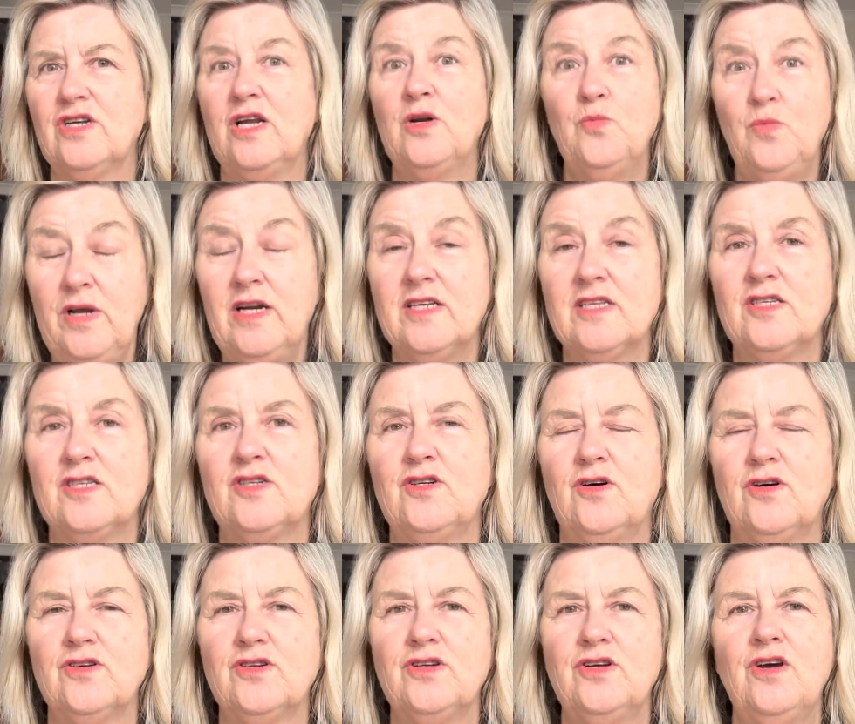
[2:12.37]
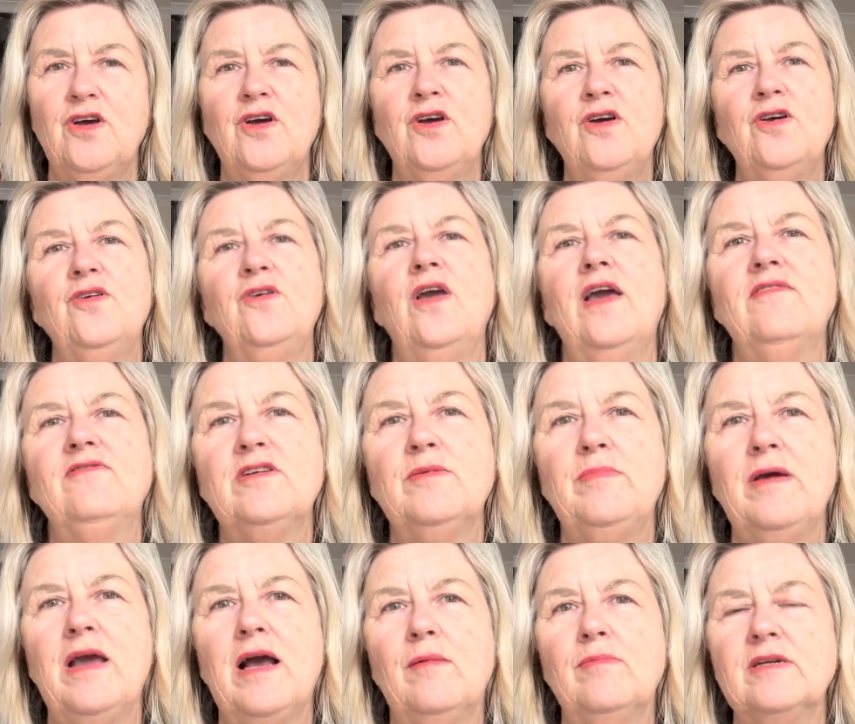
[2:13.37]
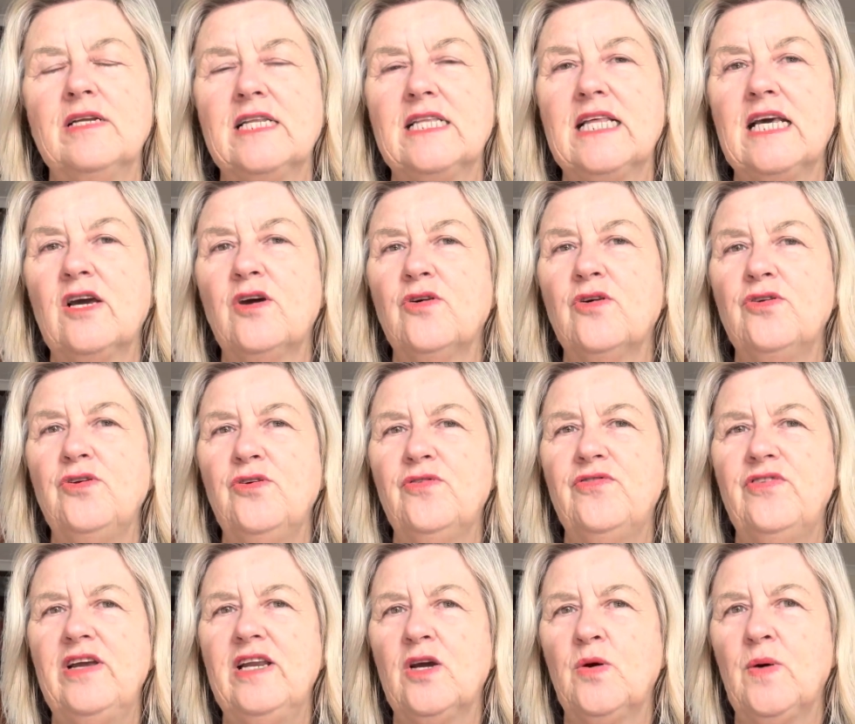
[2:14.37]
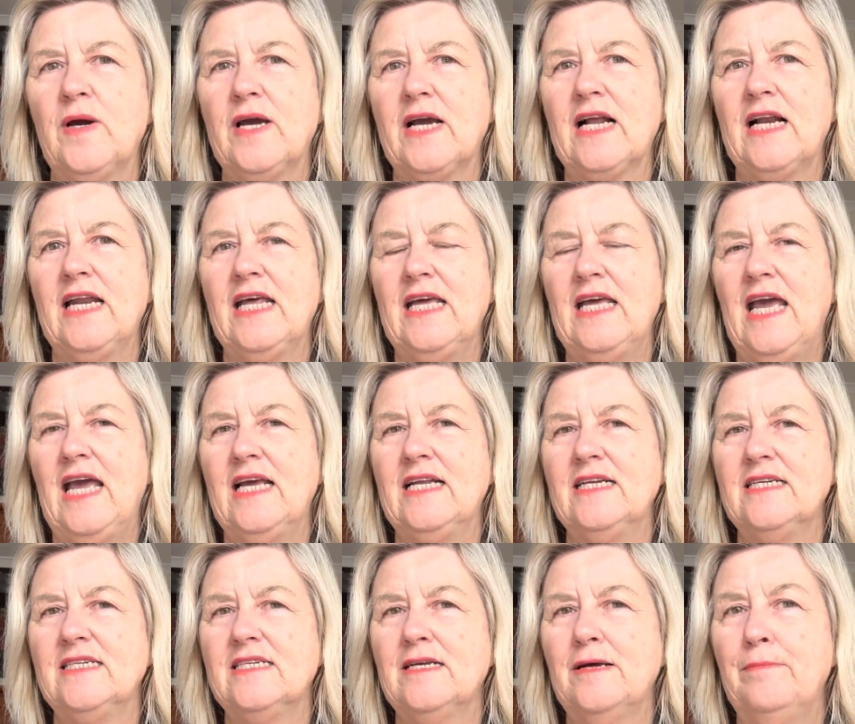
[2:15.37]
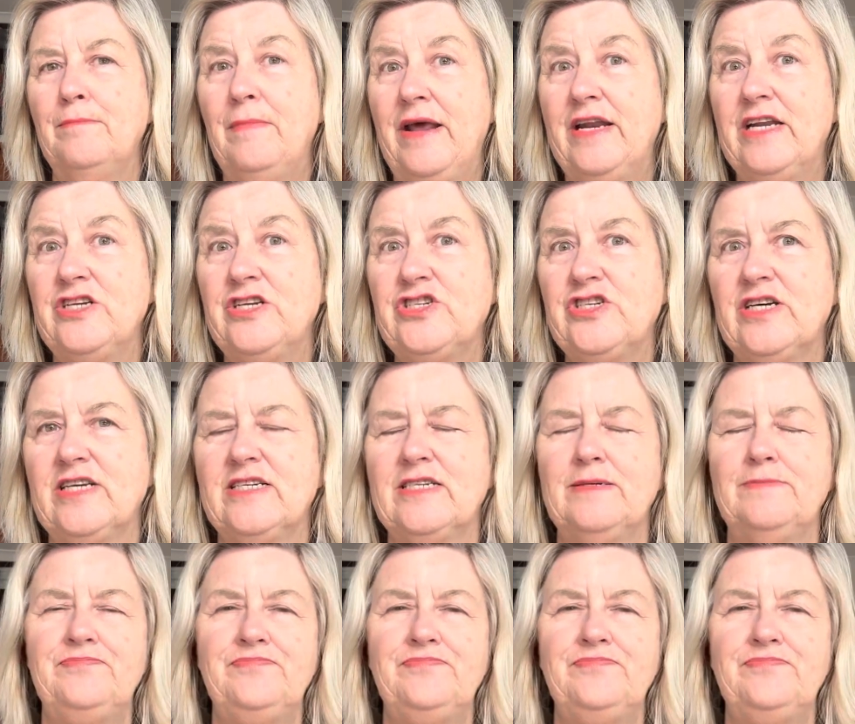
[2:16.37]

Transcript: And when it's not, you have to be able to think on your feet quickly and manage it.